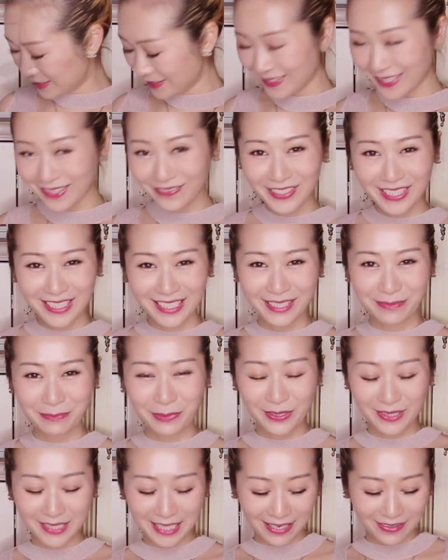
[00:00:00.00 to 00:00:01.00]
So let me just
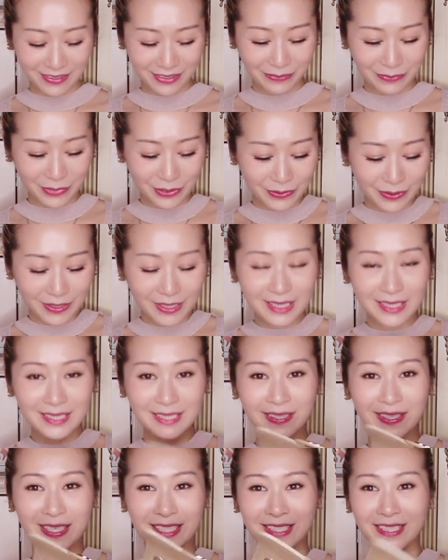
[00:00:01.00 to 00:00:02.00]
put down the mirror.
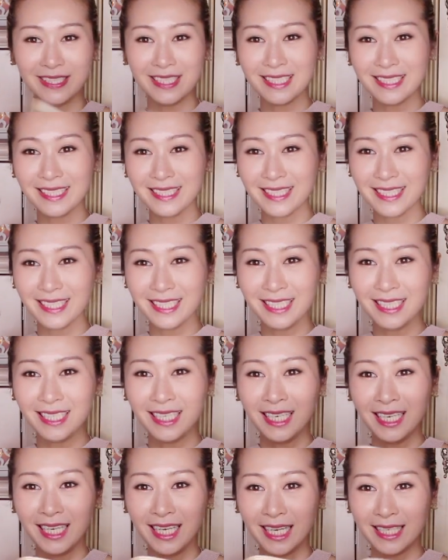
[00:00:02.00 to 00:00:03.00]
So as you can
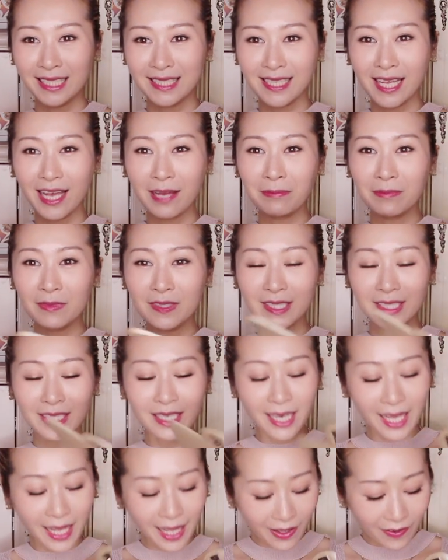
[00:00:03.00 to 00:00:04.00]
see, it's empty
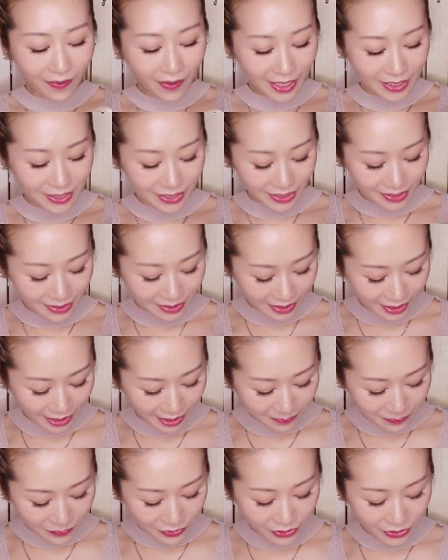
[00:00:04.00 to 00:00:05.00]
now. I just
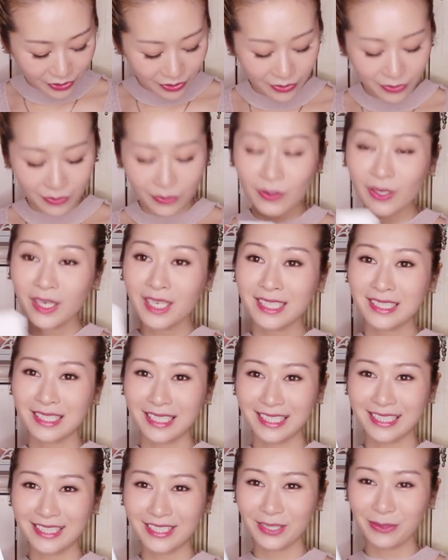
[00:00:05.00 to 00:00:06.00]
keep two
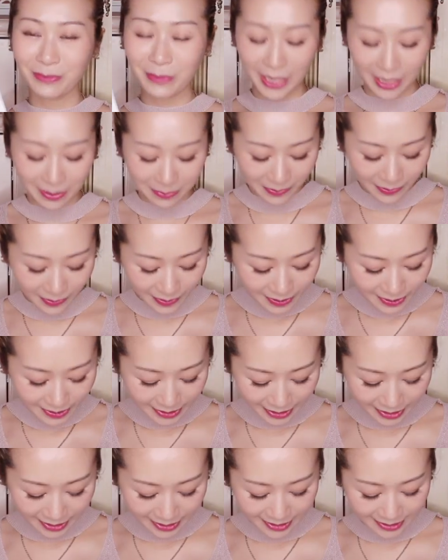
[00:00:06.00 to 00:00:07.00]
tissue papers
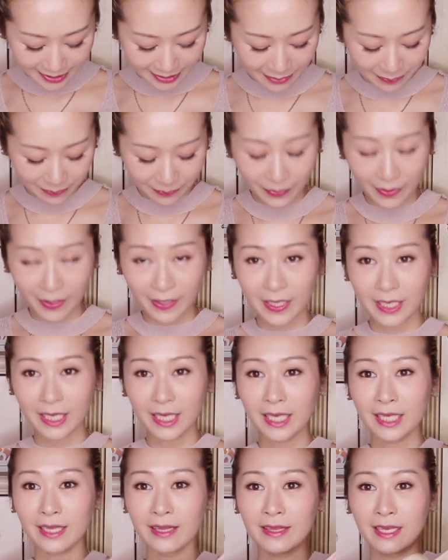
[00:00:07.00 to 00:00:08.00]
in the slip
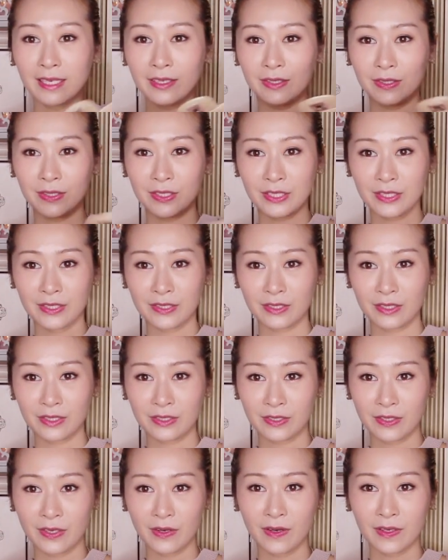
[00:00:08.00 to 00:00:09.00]
pocket that you just
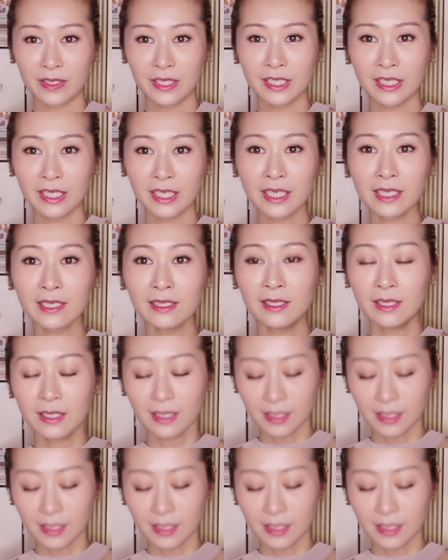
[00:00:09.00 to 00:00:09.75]
saw here.